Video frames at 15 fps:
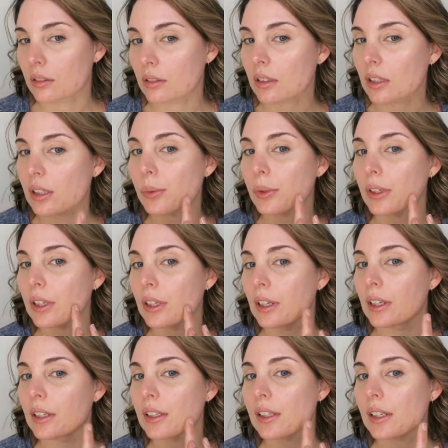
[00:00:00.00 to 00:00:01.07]
This one
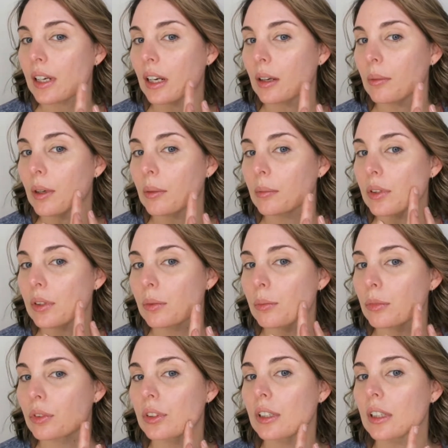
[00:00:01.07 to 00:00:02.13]
here just came up this
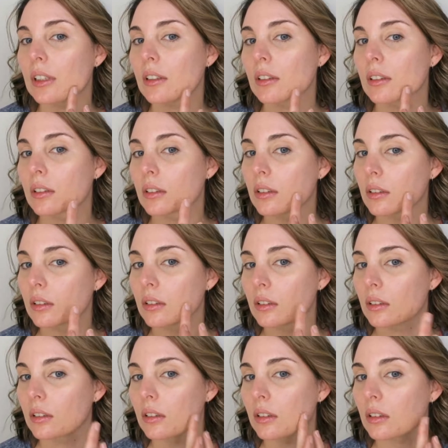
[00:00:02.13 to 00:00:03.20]
morning.
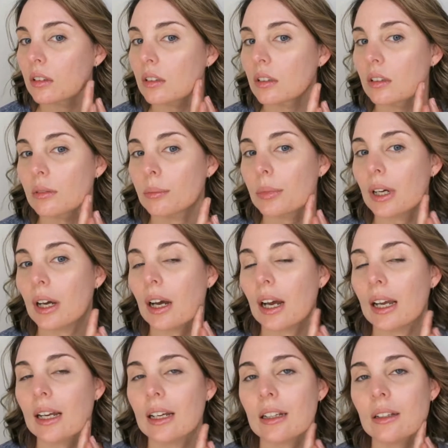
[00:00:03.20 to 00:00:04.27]
But
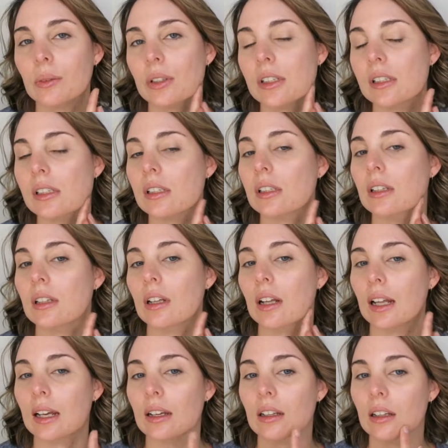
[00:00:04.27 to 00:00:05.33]
I get the ones, the
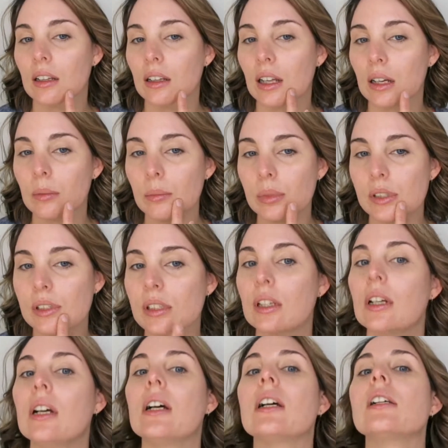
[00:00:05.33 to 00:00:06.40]
like lumps,
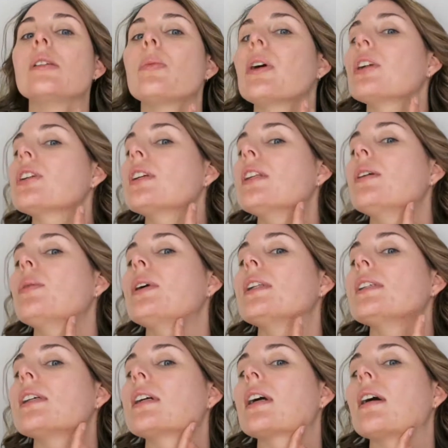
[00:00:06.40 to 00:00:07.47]
especially the
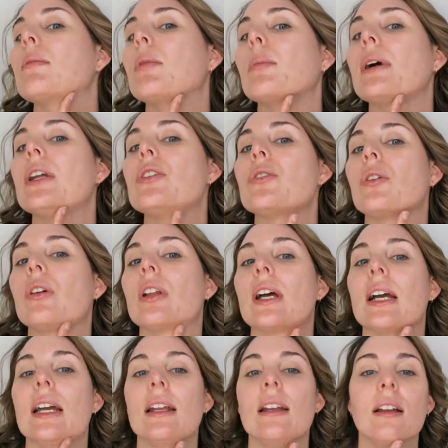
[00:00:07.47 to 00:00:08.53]
ones that come on my
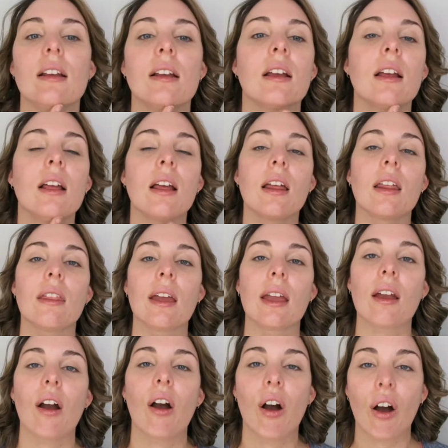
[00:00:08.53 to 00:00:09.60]
jawline. They
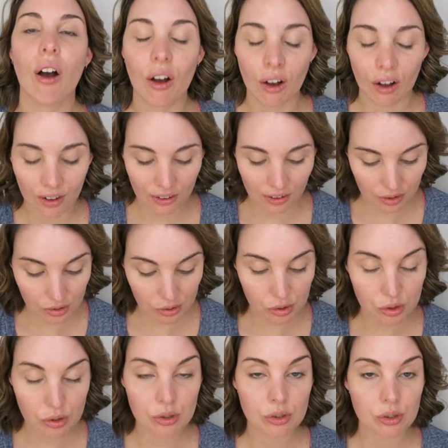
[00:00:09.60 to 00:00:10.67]
hurt
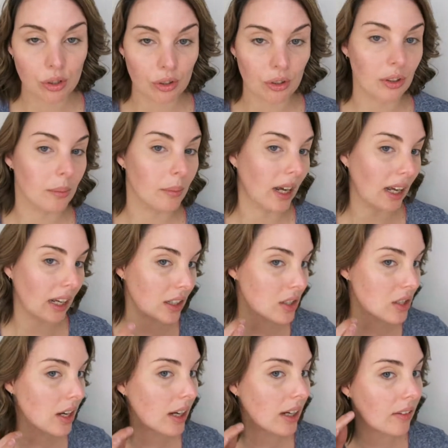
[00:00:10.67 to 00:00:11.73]
so
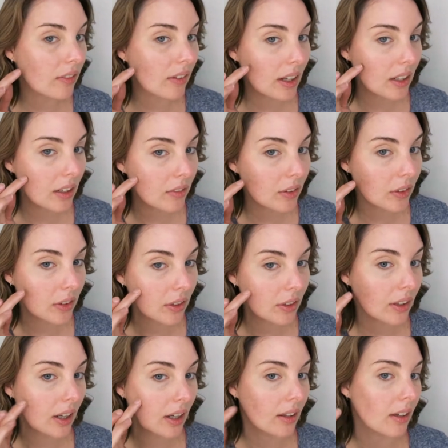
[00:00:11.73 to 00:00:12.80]
much. And if any of
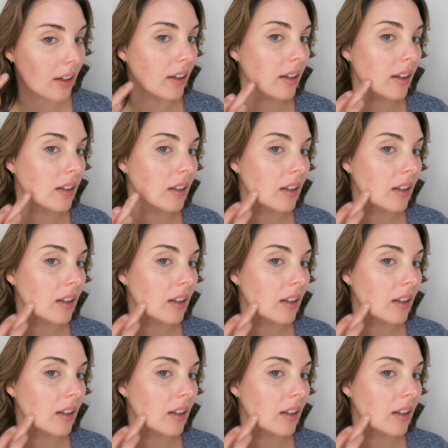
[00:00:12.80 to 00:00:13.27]
you other